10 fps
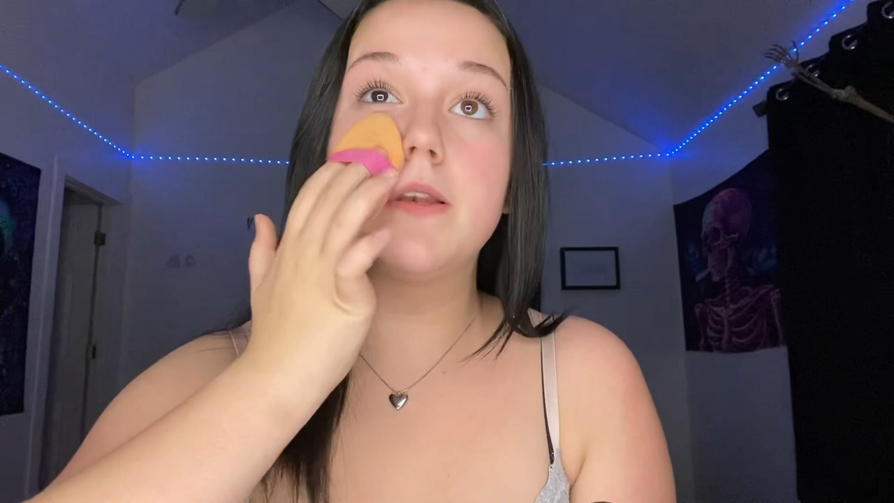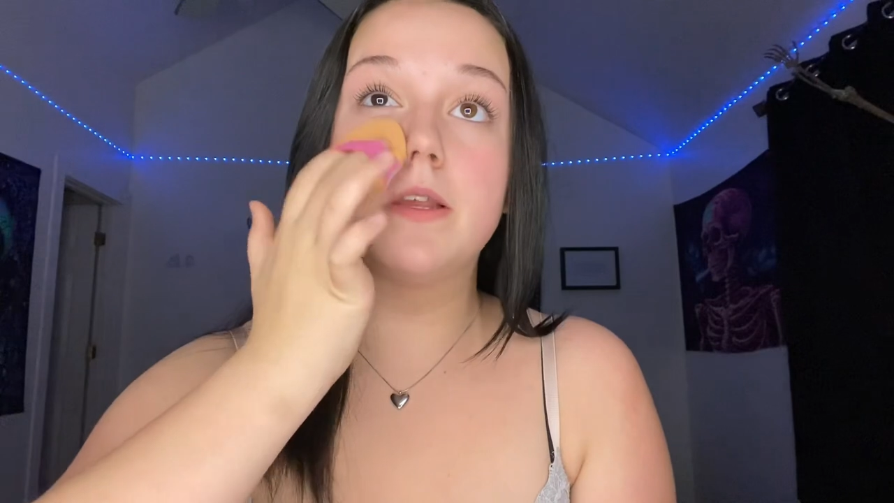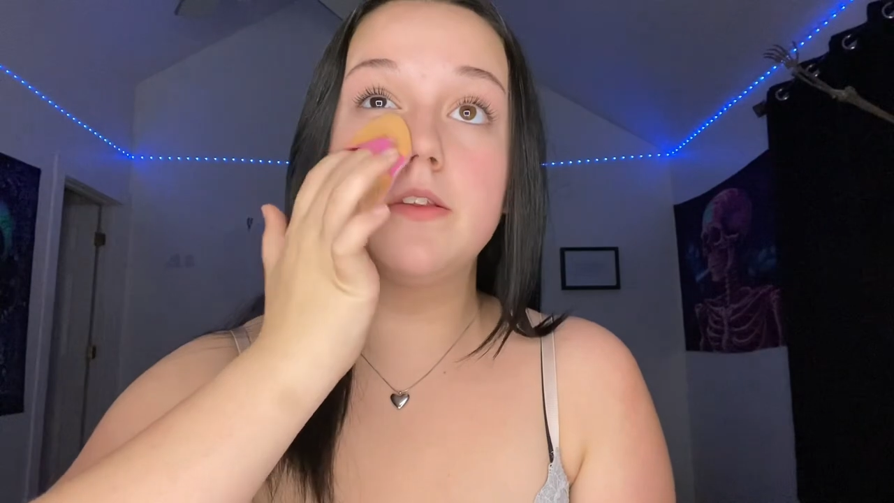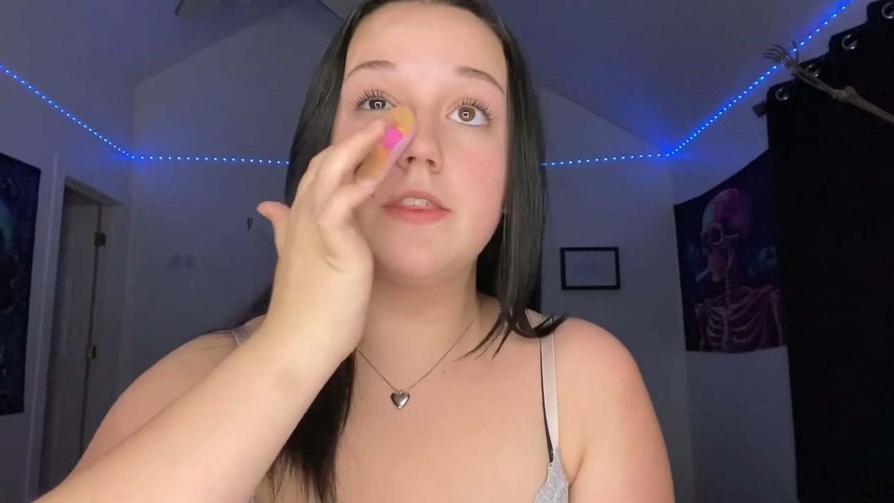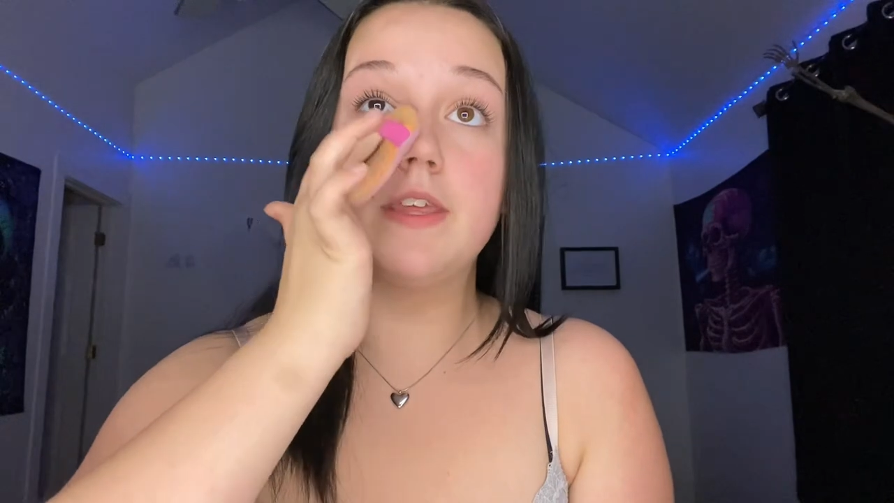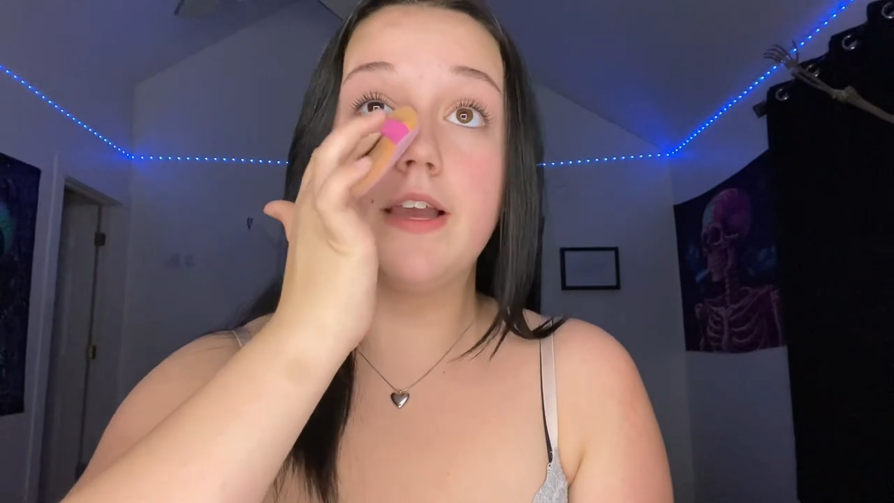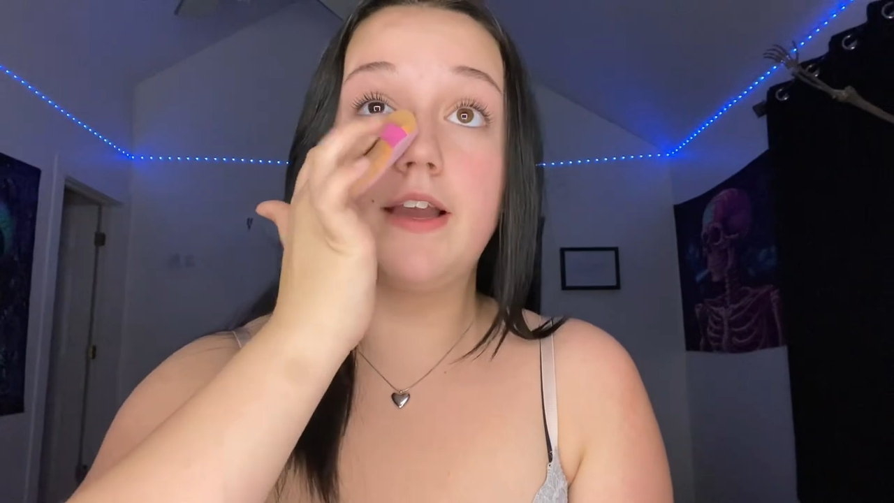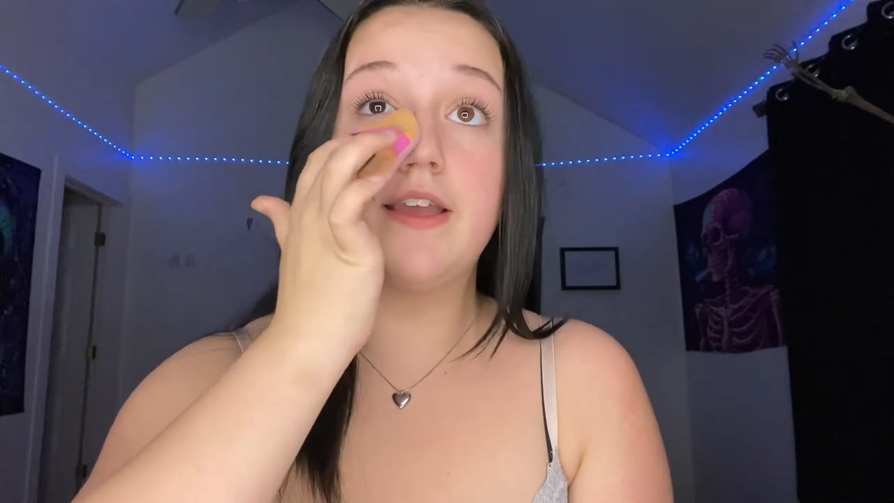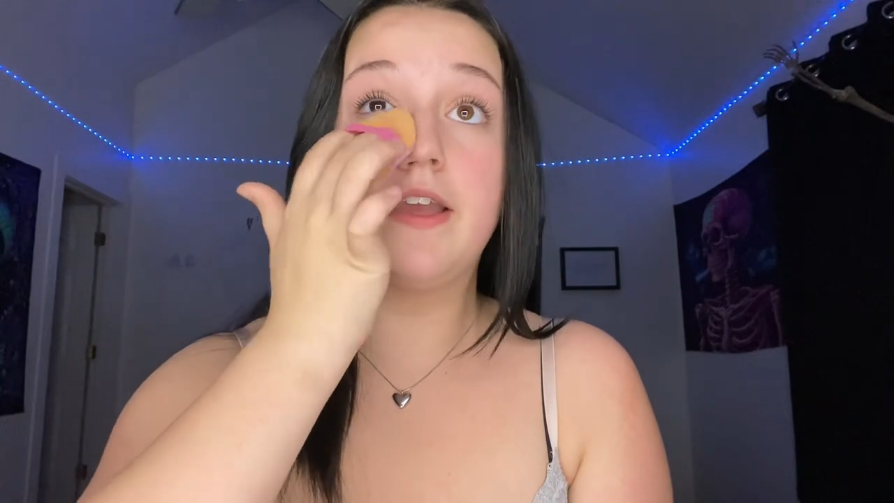Another thing I